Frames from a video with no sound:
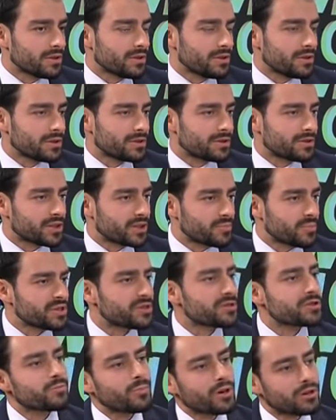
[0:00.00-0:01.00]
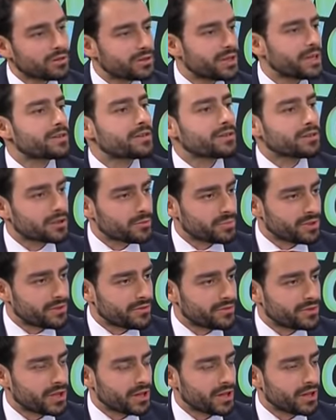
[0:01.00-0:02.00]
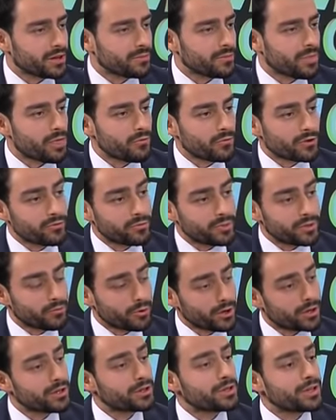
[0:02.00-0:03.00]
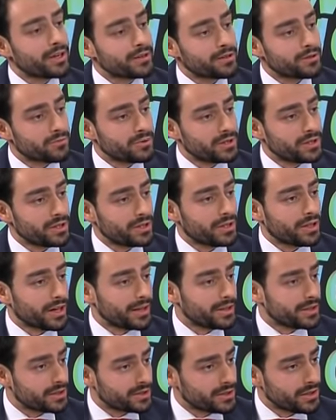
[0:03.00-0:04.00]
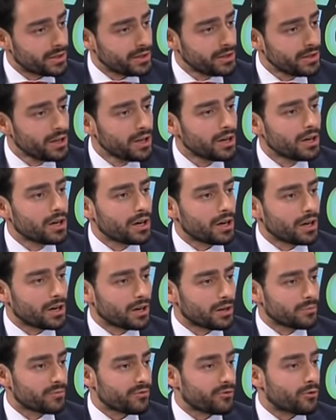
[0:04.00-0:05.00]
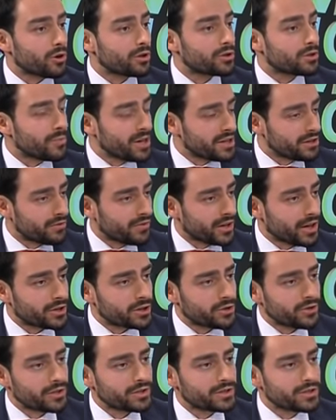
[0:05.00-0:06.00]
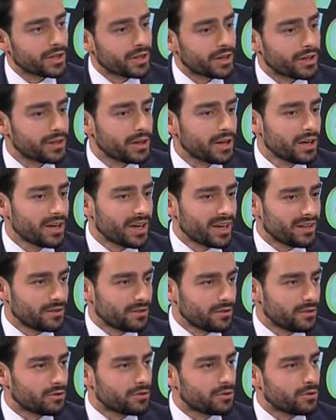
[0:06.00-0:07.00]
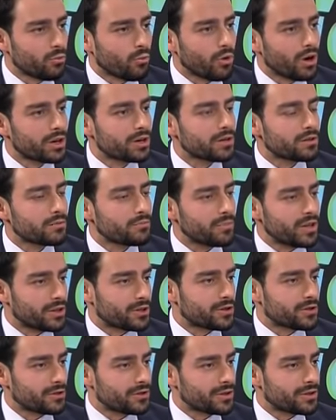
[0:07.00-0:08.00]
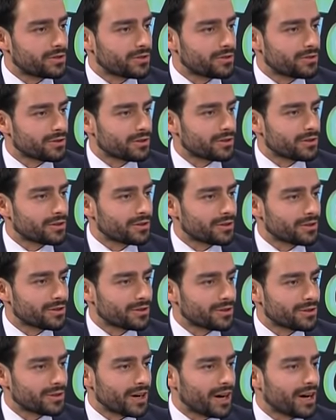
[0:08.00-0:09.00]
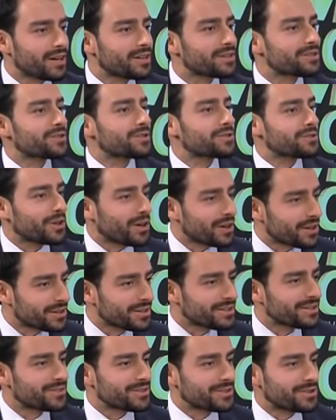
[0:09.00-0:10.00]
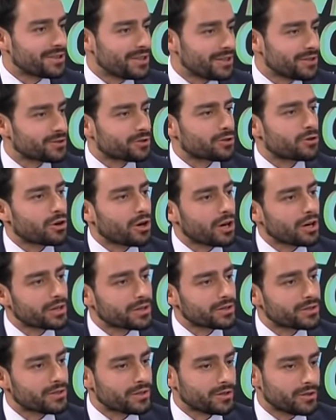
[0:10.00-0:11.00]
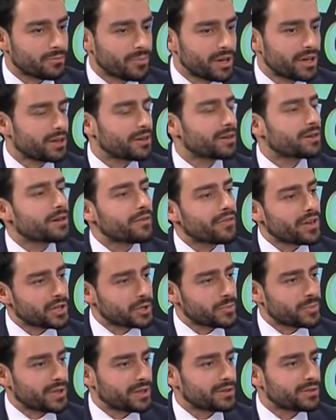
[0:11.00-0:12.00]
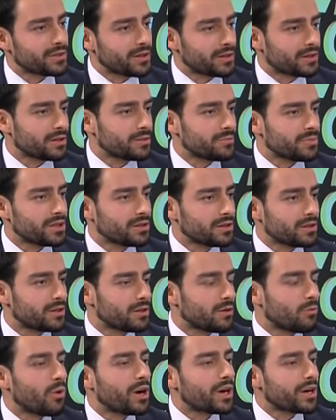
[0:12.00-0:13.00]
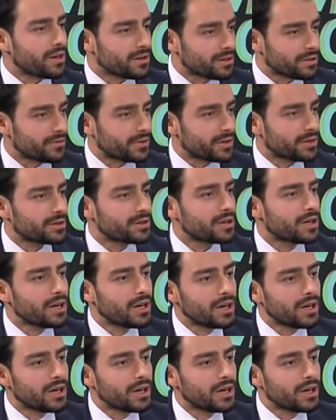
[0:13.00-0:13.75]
this business model takes a little bit of time. We've been working together with the IDC on the manufacturing side, and you want to make sure that your I's are dotted and your T's are crossed, that you're making an investment that's not going to be a white elephant.